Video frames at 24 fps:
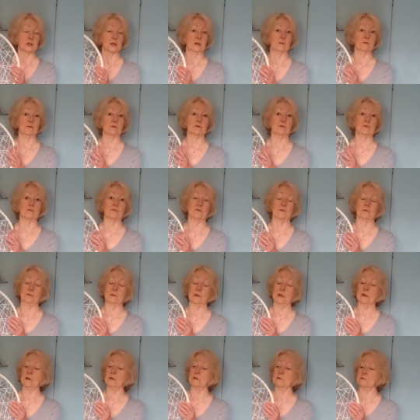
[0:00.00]
I bought from the
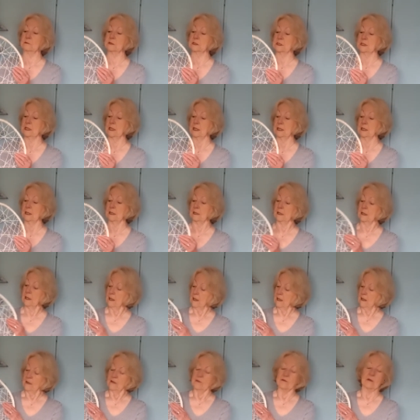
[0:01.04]
wholesaler.
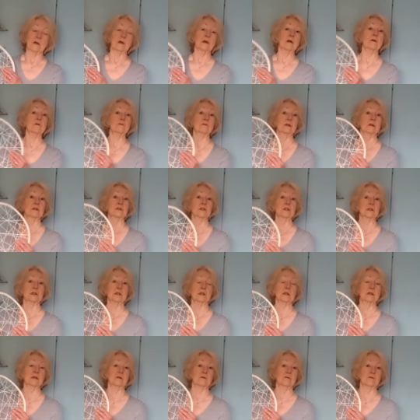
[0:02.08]
They are
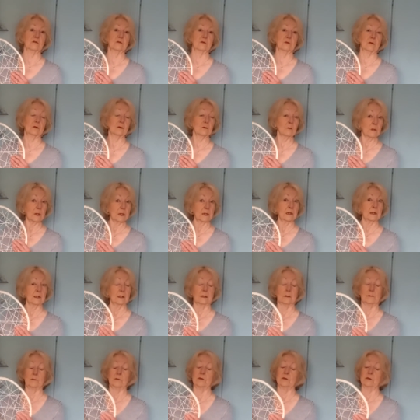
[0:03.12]
actually covered with wicker,
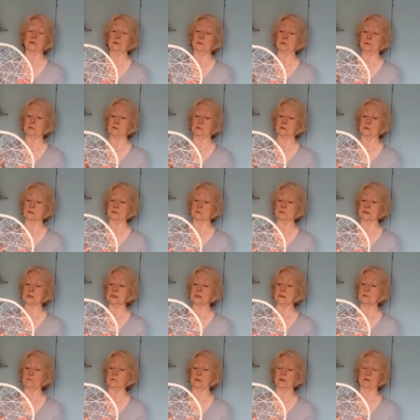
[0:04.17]
but you could do a
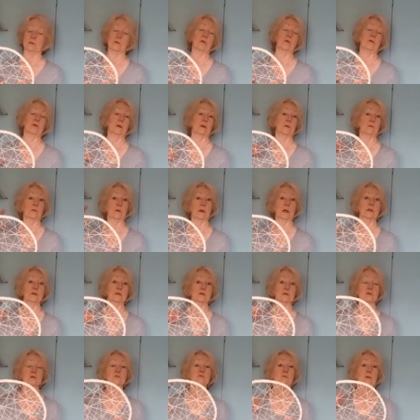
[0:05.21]
similar thing by
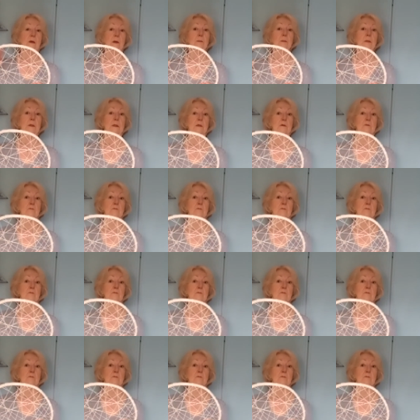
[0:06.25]
just wrapping